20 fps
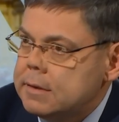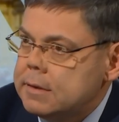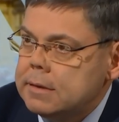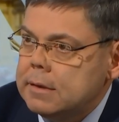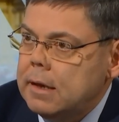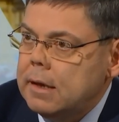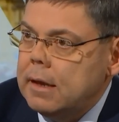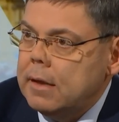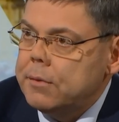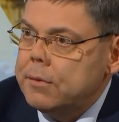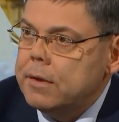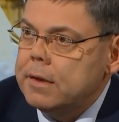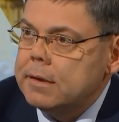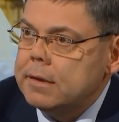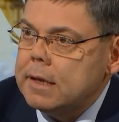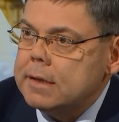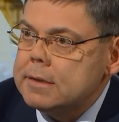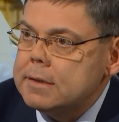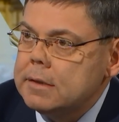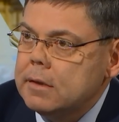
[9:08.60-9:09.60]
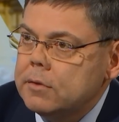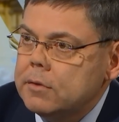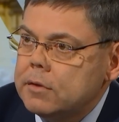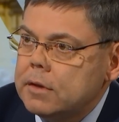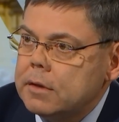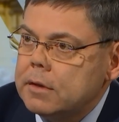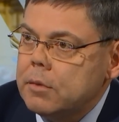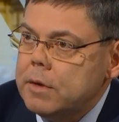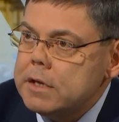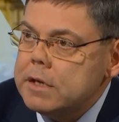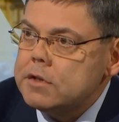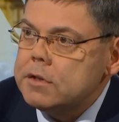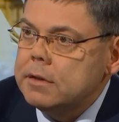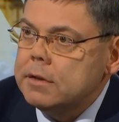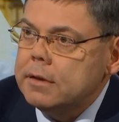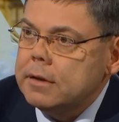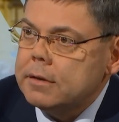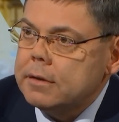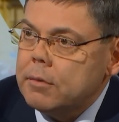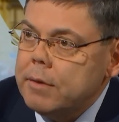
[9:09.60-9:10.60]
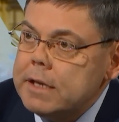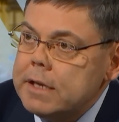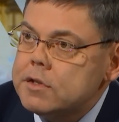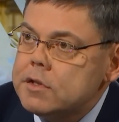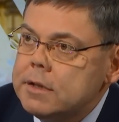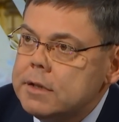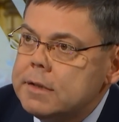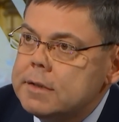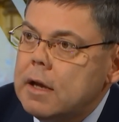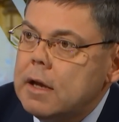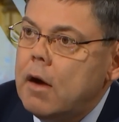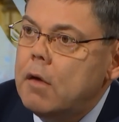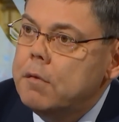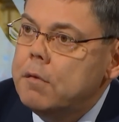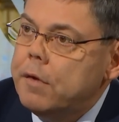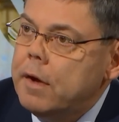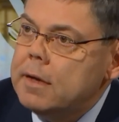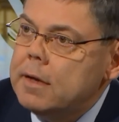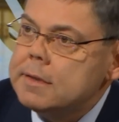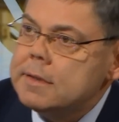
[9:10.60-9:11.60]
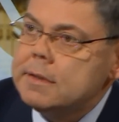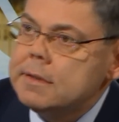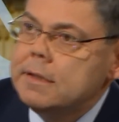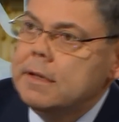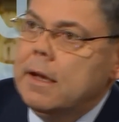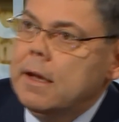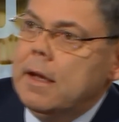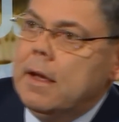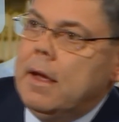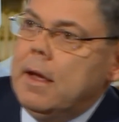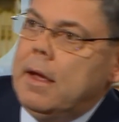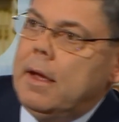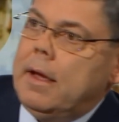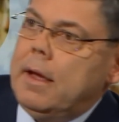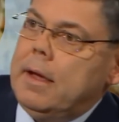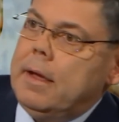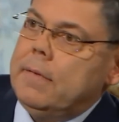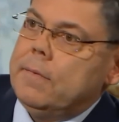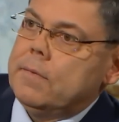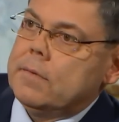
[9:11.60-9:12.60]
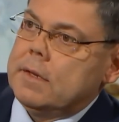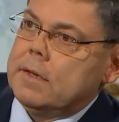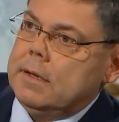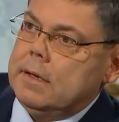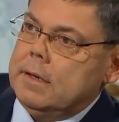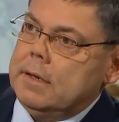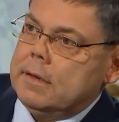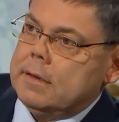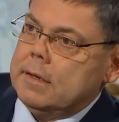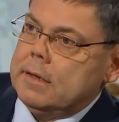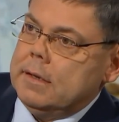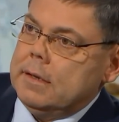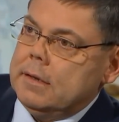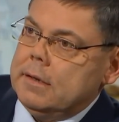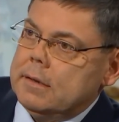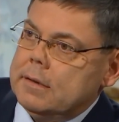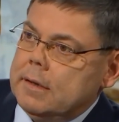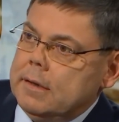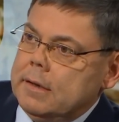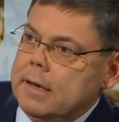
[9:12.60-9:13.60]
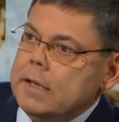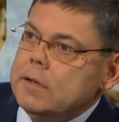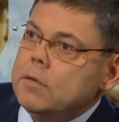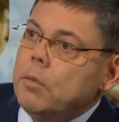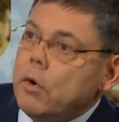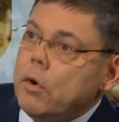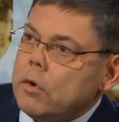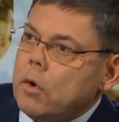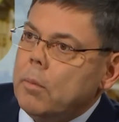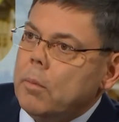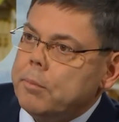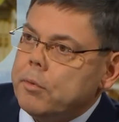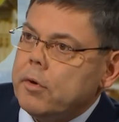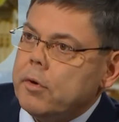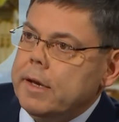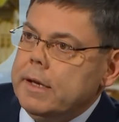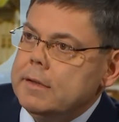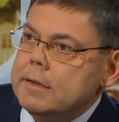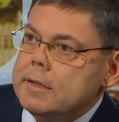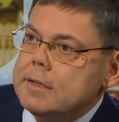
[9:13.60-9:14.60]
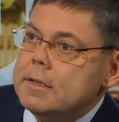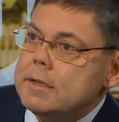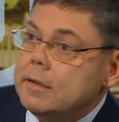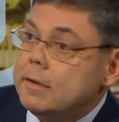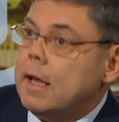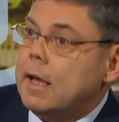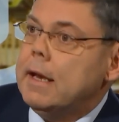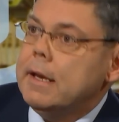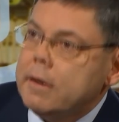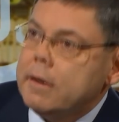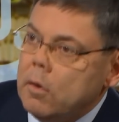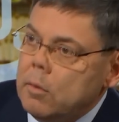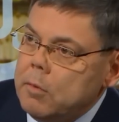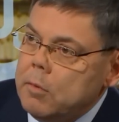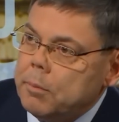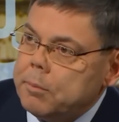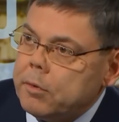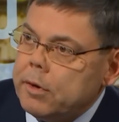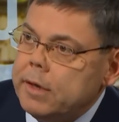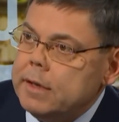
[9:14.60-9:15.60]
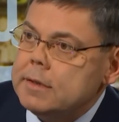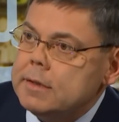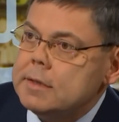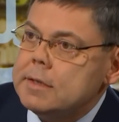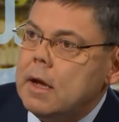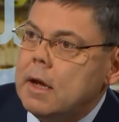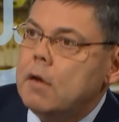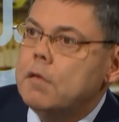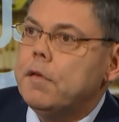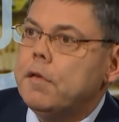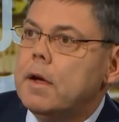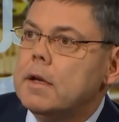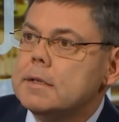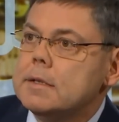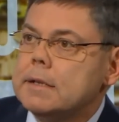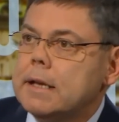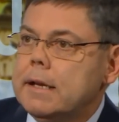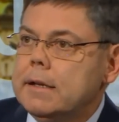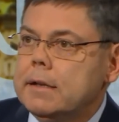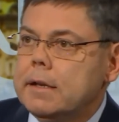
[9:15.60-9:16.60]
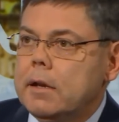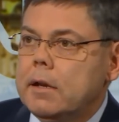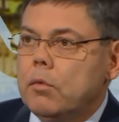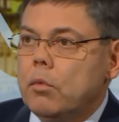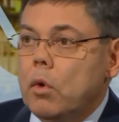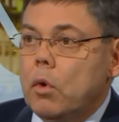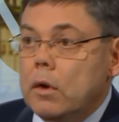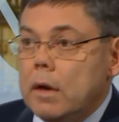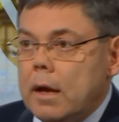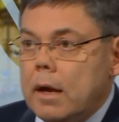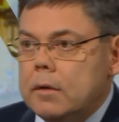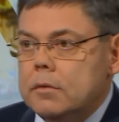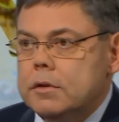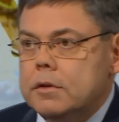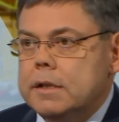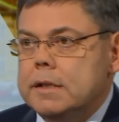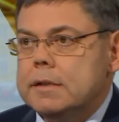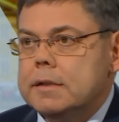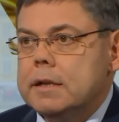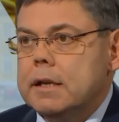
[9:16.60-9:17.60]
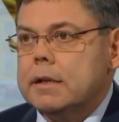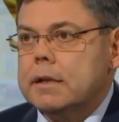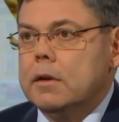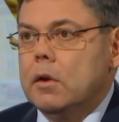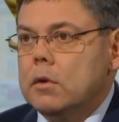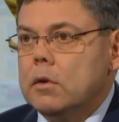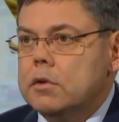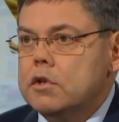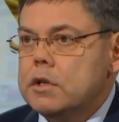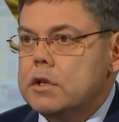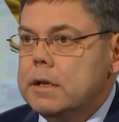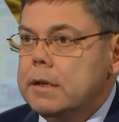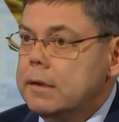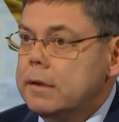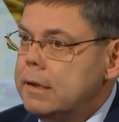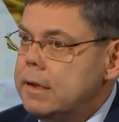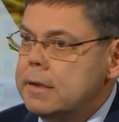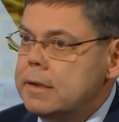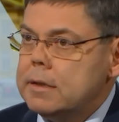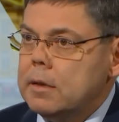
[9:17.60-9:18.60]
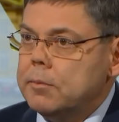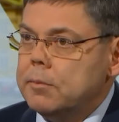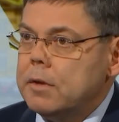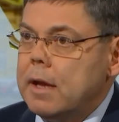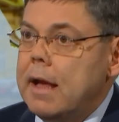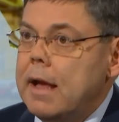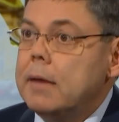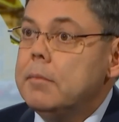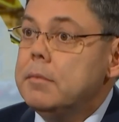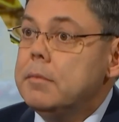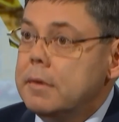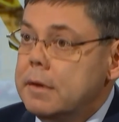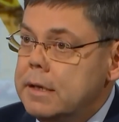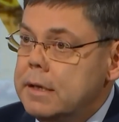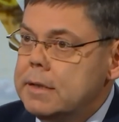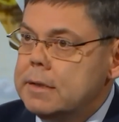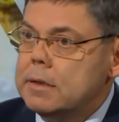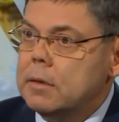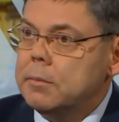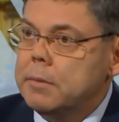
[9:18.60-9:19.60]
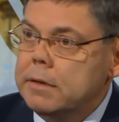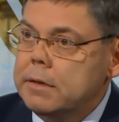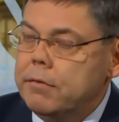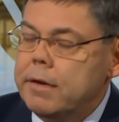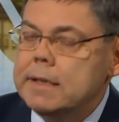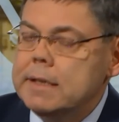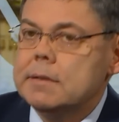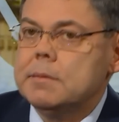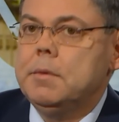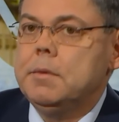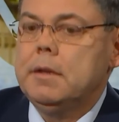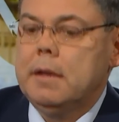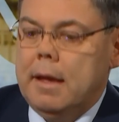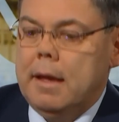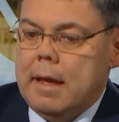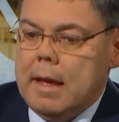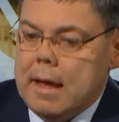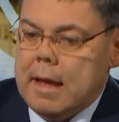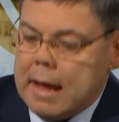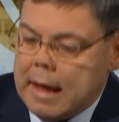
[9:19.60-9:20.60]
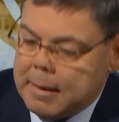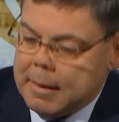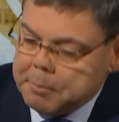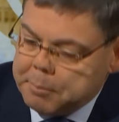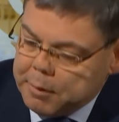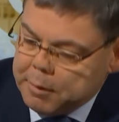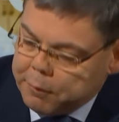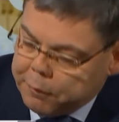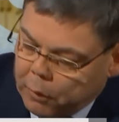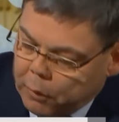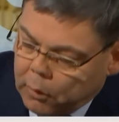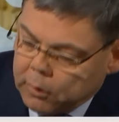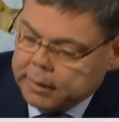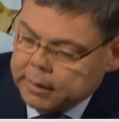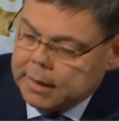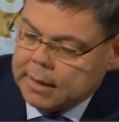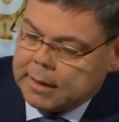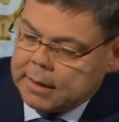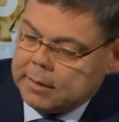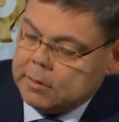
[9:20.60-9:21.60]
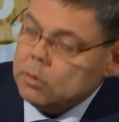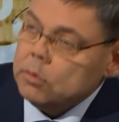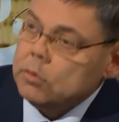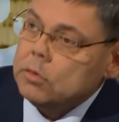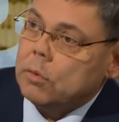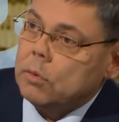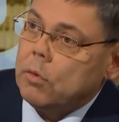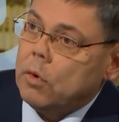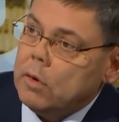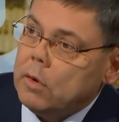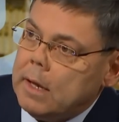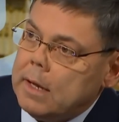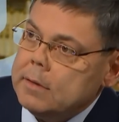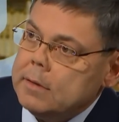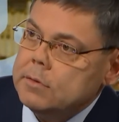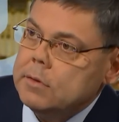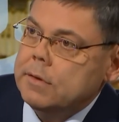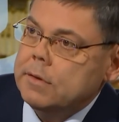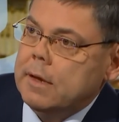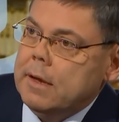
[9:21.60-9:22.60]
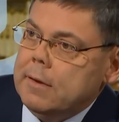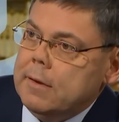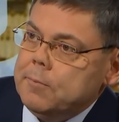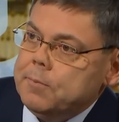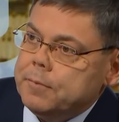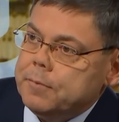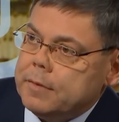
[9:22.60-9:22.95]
Yes, I think that's not the question. The question is how fast the network operators, the telecom operators, how fast can they roll out this technology? Needs some time, needs some investment. And before they can do the rollout,